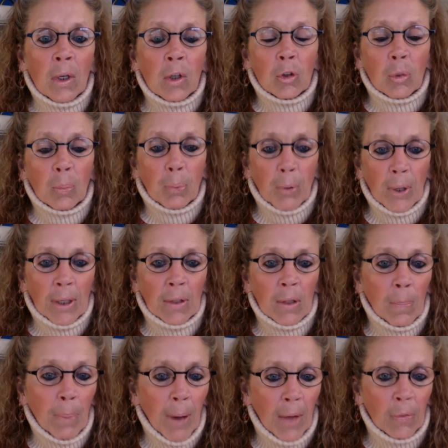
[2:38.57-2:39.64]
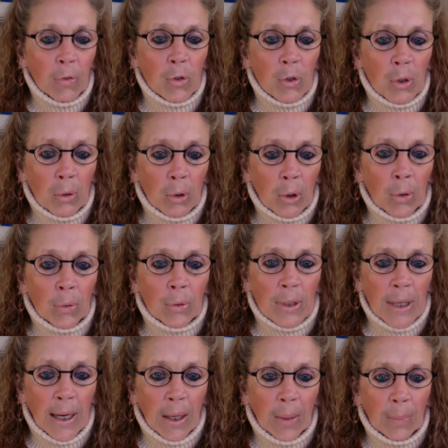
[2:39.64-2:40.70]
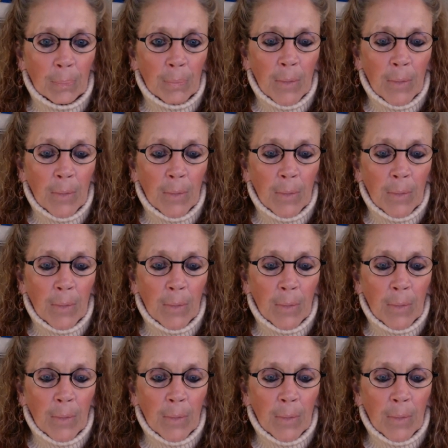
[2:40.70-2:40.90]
to bring the pathogen load down.